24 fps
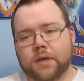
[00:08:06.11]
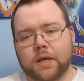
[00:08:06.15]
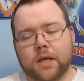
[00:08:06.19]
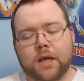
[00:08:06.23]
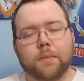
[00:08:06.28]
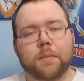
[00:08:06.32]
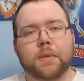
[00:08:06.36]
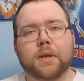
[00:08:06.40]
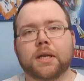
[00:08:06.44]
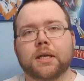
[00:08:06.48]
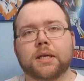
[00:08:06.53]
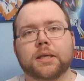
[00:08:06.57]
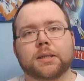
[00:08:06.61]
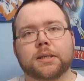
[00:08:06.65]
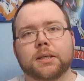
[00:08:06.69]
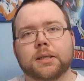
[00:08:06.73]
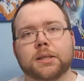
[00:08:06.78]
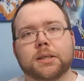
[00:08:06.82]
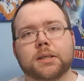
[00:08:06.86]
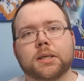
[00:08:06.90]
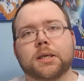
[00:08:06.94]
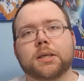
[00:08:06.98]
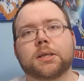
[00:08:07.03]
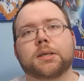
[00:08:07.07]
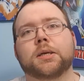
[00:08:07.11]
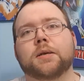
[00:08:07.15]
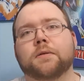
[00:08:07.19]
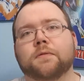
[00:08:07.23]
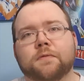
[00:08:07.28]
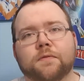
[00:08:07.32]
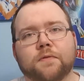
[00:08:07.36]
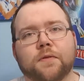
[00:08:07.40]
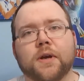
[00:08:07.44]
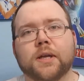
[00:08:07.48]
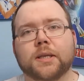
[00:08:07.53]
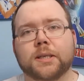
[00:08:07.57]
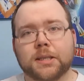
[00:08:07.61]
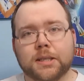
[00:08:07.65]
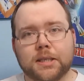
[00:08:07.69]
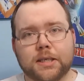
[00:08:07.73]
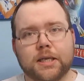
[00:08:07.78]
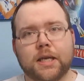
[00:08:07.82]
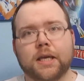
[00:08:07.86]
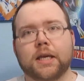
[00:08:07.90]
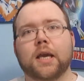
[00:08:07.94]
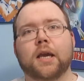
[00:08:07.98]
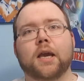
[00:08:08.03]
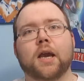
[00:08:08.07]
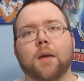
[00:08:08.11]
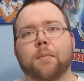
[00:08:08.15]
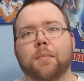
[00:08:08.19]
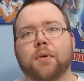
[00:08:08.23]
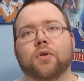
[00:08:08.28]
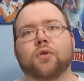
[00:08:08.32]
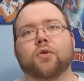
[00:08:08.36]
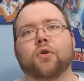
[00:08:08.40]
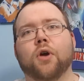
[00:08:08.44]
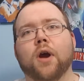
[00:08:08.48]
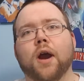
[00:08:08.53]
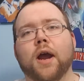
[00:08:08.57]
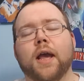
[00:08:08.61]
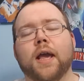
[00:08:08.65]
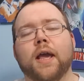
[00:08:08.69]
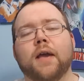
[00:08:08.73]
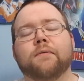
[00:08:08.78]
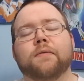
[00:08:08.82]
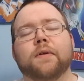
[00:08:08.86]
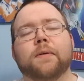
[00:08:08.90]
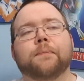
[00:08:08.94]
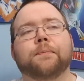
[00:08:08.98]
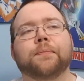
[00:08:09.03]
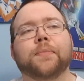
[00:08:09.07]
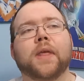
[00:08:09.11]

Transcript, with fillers: him and his assistant Fritz digging up a grave.